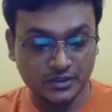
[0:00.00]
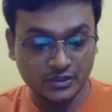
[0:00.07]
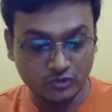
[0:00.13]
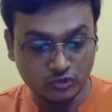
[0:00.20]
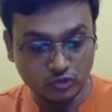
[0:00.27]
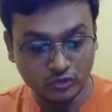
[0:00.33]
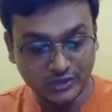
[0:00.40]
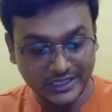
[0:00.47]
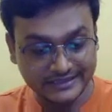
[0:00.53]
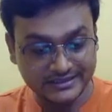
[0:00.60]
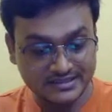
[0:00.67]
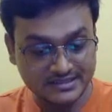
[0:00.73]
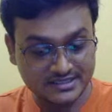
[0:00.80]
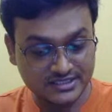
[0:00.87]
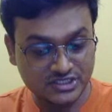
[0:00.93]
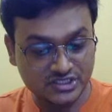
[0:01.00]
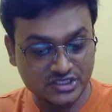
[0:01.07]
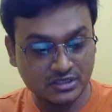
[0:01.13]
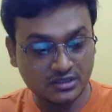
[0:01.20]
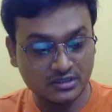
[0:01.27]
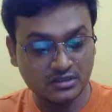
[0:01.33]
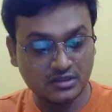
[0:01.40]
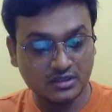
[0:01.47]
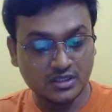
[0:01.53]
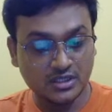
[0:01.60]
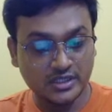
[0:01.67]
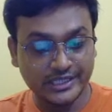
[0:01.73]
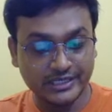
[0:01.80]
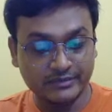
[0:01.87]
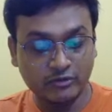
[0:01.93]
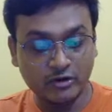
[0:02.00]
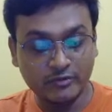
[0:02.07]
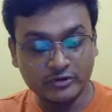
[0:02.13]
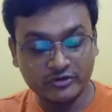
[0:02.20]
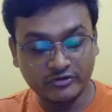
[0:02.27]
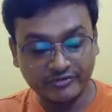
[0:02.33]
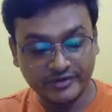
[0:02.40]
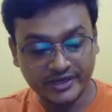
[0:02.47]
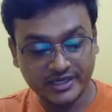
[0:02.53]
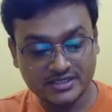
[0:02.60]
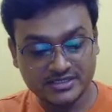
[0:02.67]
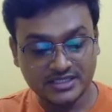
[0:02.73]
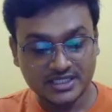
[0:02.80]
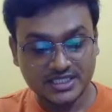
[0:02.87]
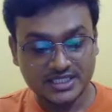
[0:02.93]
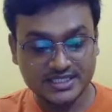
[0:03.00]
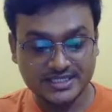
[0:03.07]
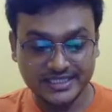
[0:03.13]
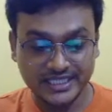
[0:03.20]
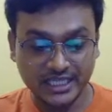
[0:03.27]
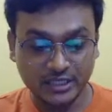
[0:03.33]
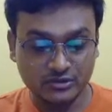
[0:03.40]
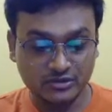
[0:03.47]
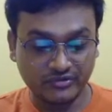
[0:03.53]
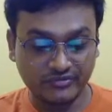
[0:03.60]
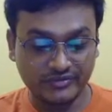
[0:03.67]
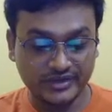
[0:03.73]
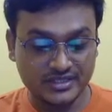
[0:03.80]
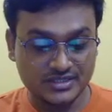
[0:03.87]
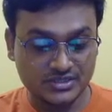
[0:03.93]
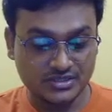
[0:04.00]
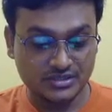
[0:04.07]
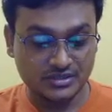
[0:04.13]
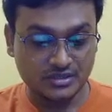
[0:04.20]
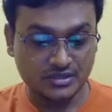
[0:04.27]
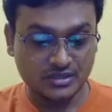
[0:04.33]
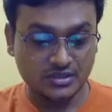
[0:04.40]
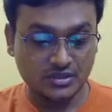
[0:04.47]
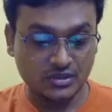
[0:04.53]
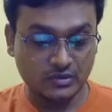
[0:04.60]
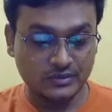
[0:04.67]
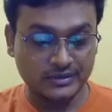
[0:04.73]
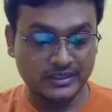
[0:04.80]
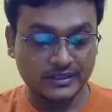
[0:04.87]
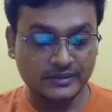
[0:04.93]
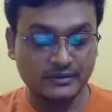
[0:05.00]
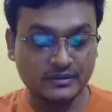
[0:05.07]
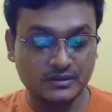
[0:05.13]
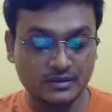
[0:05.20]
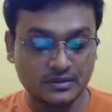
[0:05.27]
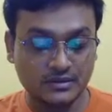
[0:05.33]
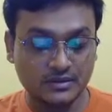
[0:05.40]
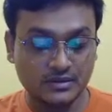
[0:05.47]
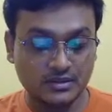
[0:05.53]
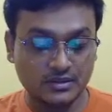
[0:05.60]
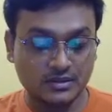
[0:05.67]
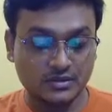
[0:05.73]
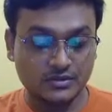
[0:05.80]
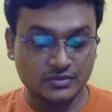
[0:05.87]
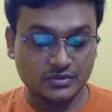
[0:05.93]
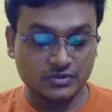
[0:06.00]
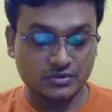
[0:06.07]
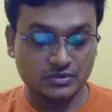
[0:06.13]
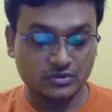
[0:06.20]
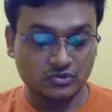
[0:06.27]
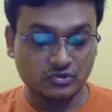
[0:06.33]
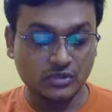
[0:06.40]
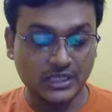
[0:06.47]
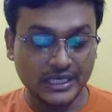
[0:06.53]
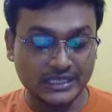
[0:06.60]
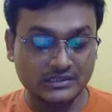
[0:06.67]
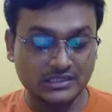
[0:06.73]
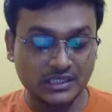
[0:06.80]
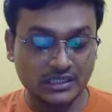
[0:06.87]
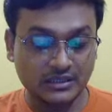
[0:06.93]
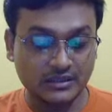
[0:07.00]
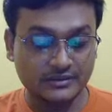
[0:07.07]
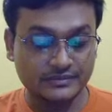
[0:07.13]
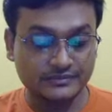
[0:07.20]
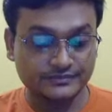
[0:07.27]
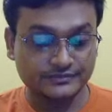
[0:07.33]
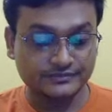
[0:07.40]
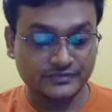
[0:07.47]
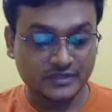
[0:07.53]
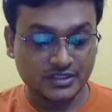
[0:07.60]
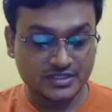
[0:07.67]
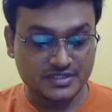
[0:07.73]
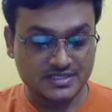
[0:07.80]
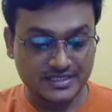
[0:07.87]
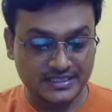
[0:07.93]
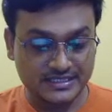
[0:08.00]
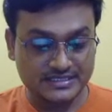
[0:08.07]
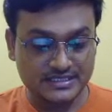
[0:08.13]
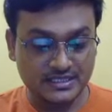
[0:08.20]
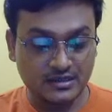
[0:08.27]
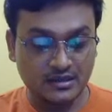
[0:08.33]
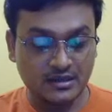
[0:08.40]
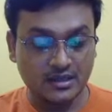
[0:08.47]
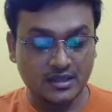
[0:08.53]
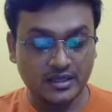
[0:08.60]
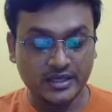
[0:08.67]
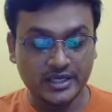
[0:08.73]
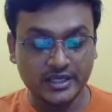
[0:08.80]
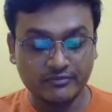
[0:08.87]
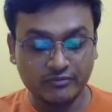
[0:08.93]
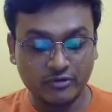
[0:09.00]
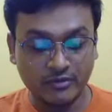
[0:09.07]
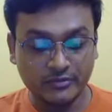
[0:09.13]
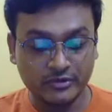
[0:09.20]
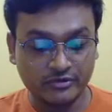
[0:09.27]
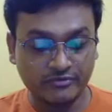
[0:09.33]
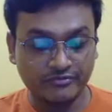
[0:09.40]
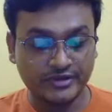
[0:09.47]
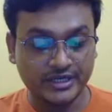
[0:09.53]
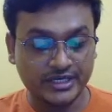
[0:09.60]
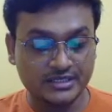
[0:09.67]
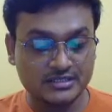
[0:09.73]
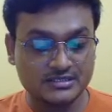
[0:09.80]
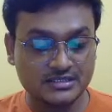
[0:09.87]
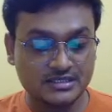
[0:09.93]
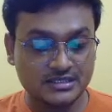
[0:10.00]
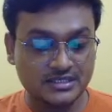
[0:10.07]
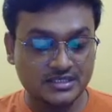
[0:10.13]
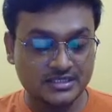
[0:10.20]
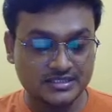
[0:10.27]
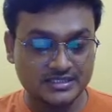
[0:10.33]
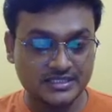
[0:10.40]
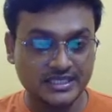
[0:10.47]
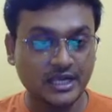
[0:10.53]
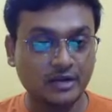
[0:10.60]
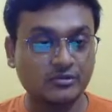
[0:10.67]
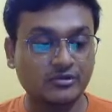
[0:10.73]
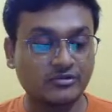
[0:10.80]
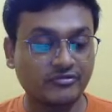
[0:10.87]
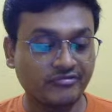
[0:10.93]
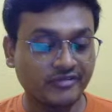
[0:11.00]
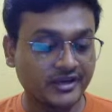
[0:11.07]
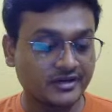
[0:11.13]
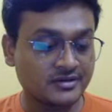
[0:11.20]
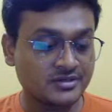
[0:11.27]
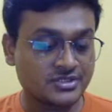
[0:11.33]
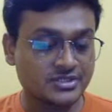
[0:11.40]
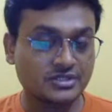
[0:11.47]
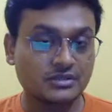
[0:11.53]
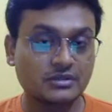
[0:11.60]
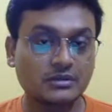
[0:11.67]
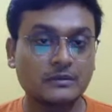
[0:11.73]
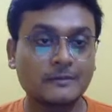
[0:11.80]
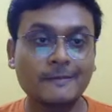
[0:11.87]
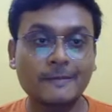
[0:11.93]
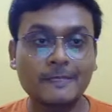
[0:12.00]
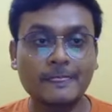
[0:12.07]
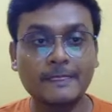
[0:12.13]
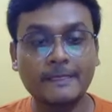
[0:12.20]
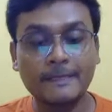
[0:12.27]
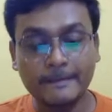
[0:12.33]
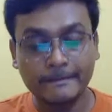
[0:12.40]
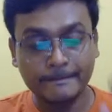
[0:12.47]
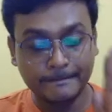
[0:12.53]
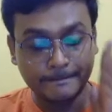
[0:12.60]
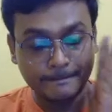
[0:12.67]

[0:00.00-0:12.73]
Do like the session, inform your friends, share with your friends. Okay. Do like the session, inform your friends, share with your friends, and